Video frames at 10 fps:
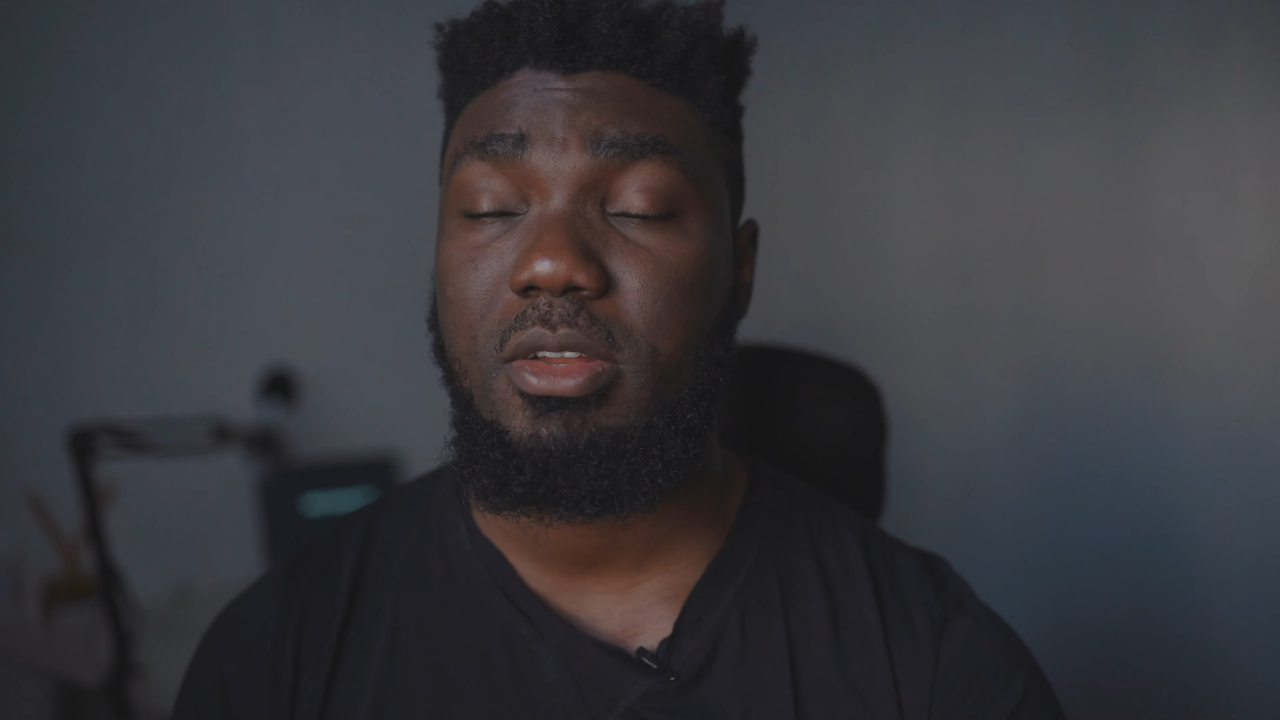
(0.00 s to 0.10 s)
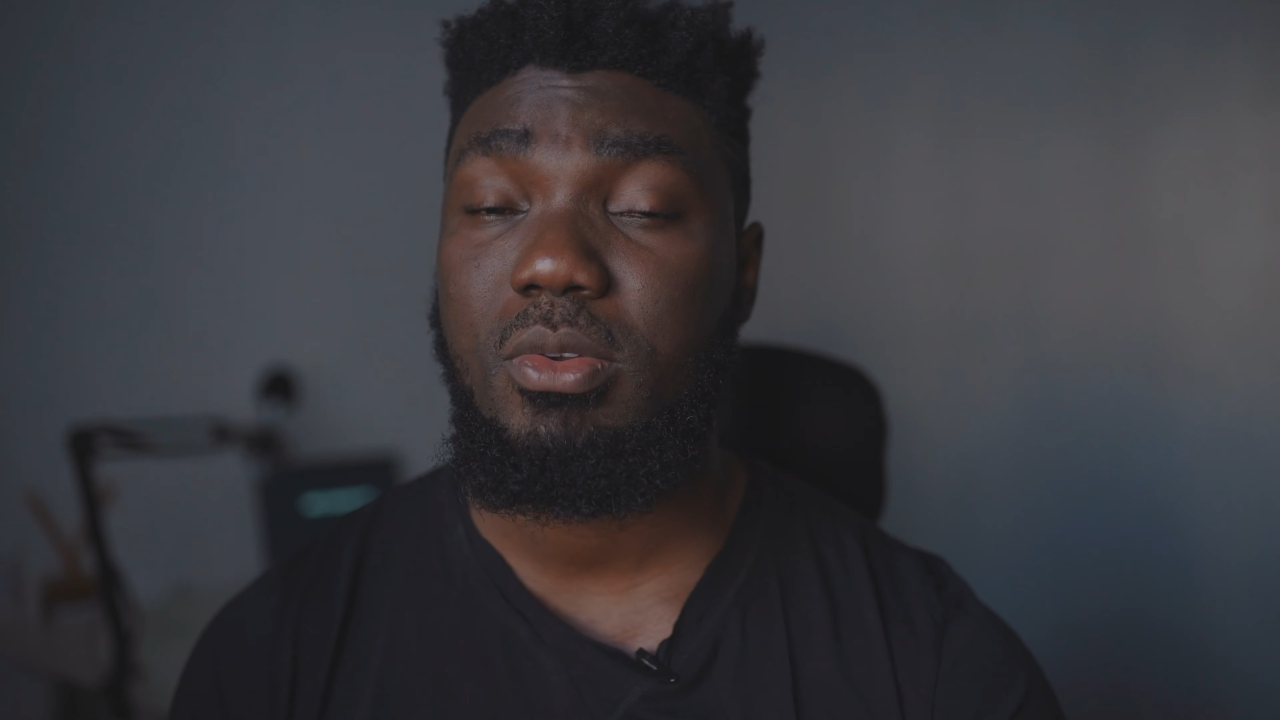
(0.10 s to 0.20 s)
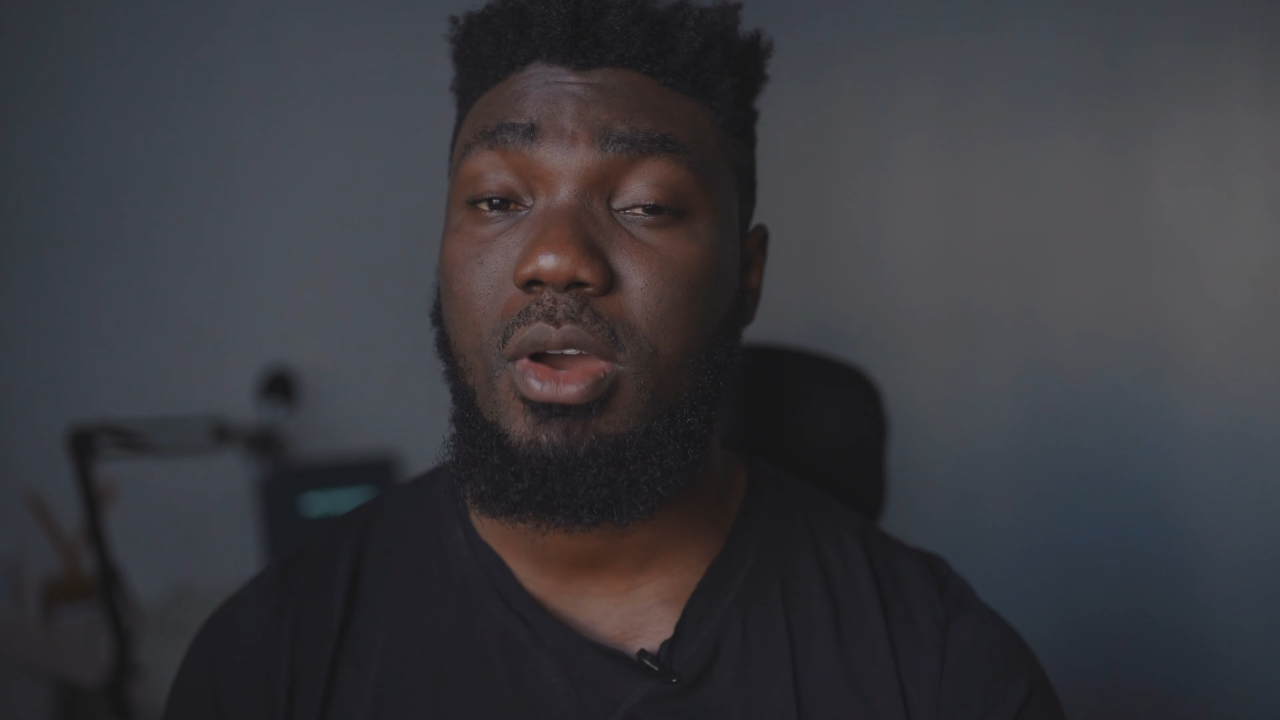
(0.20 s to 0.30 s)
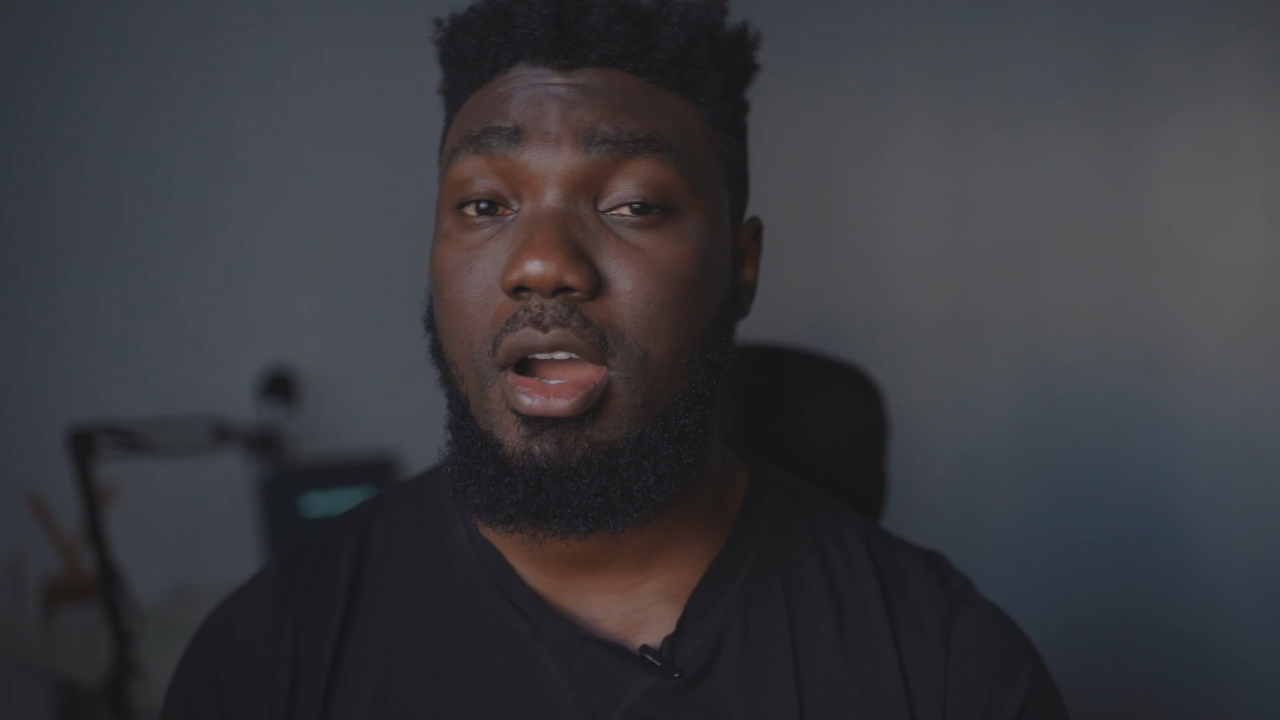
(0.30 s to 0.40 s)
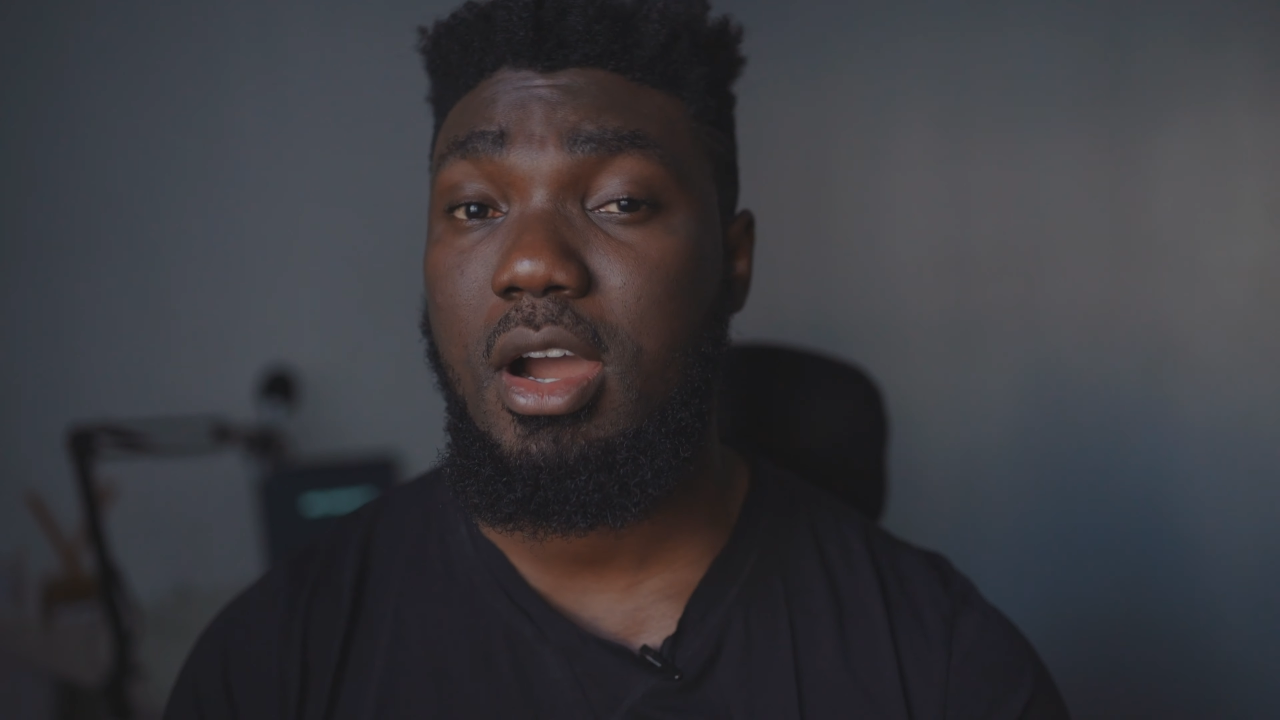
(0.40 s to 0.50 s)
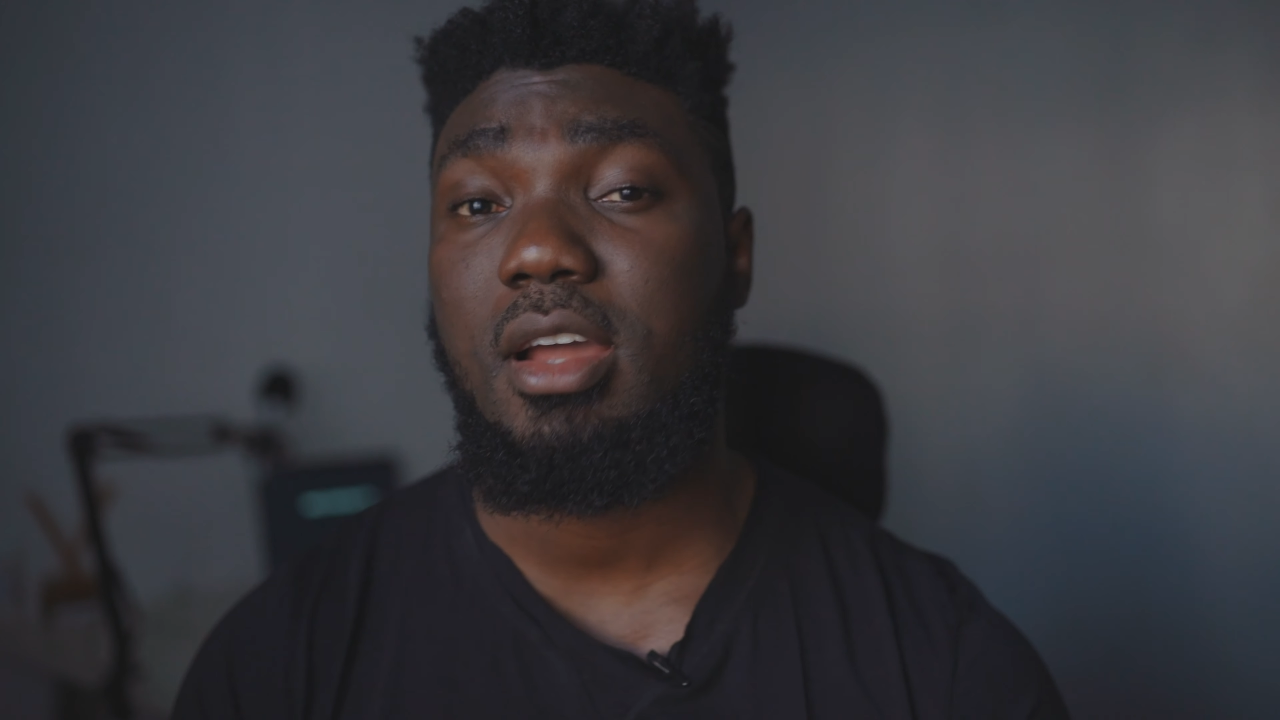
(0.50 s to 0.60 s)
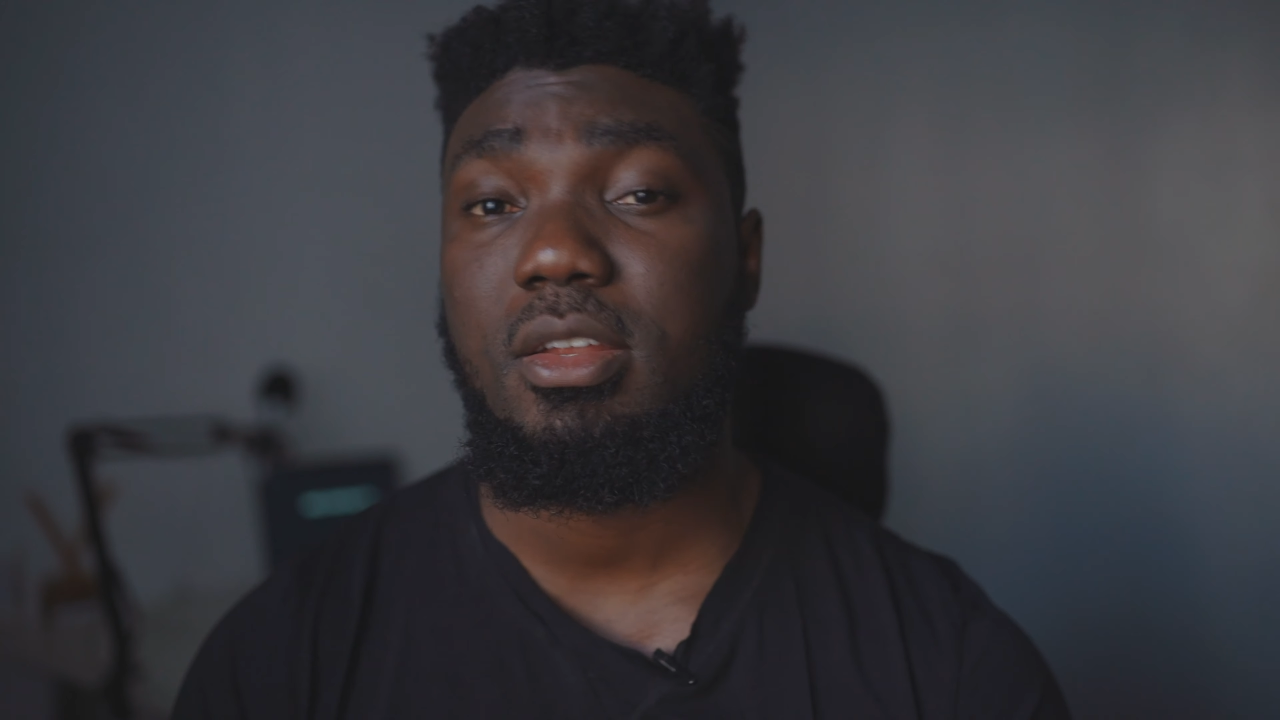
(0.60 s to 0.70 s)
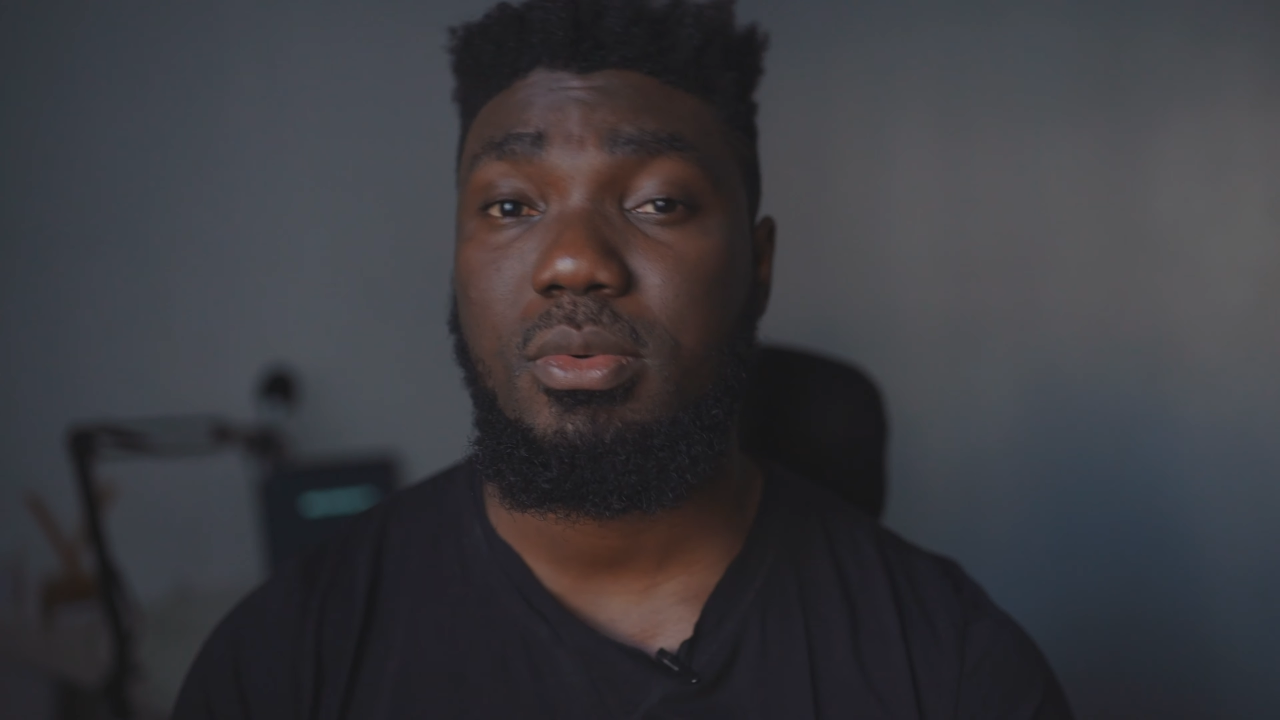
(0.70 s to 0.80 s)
I know how hard